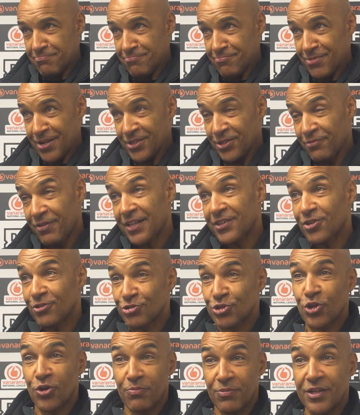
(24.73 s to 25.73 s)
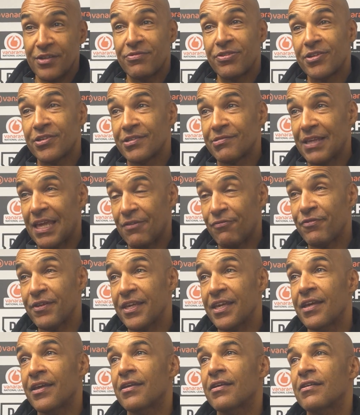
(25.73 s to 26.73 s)
and you've had those couple of
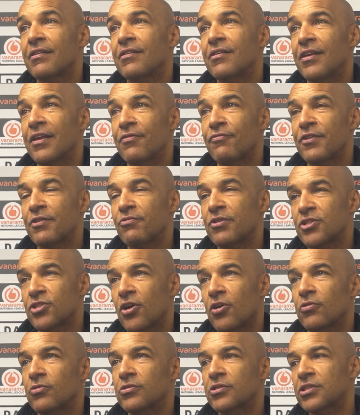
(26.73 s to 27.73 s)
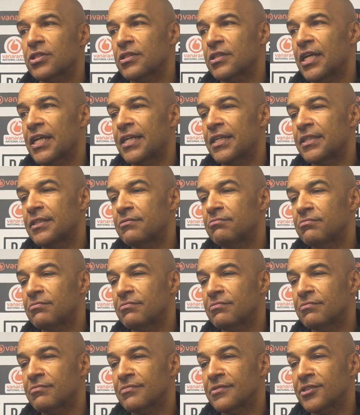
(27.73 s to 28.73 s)
iffy results,
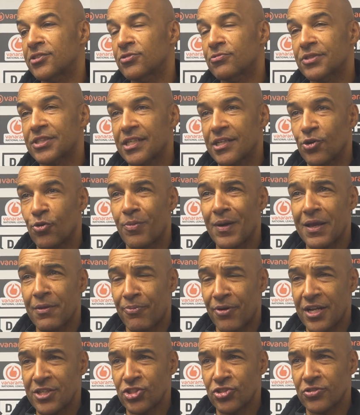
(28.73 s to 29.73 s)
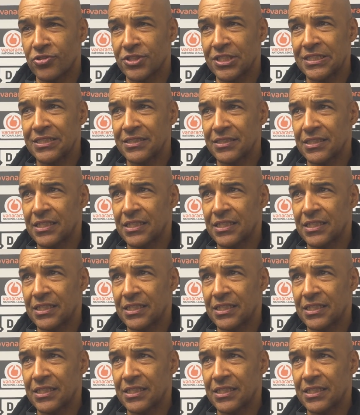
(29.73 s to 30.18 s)
there's always a little bit of pressure on you.